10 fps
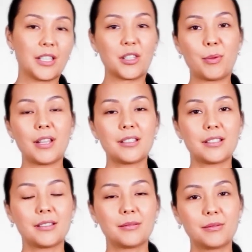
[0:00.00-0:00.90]
in the
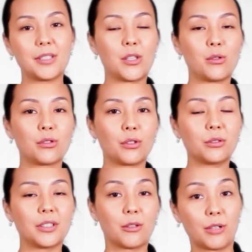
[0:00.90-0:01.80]
past they used
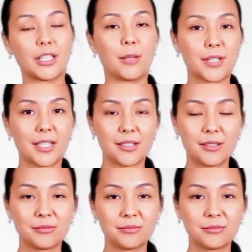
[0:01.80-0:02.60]
only red lipsticks.